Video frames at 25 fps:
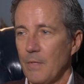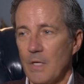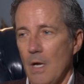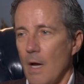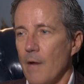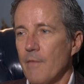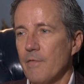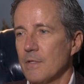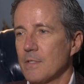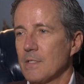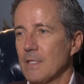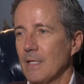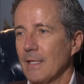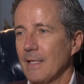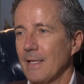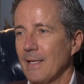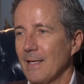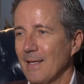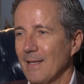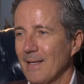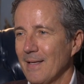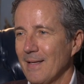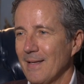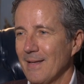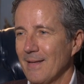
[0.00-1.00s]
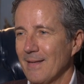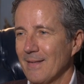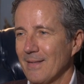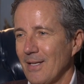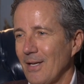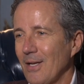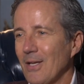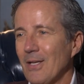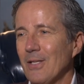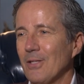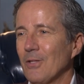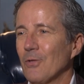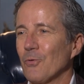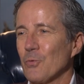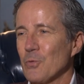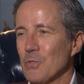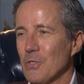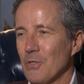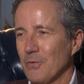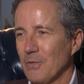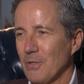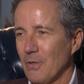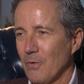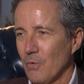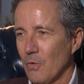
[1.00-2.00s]
mean, obviously. They didn't get the
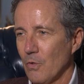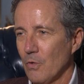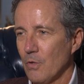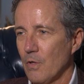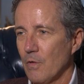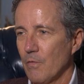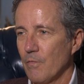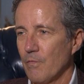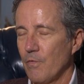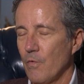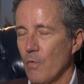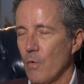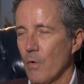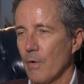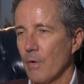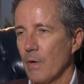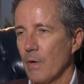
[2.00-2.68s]
result they were looking for.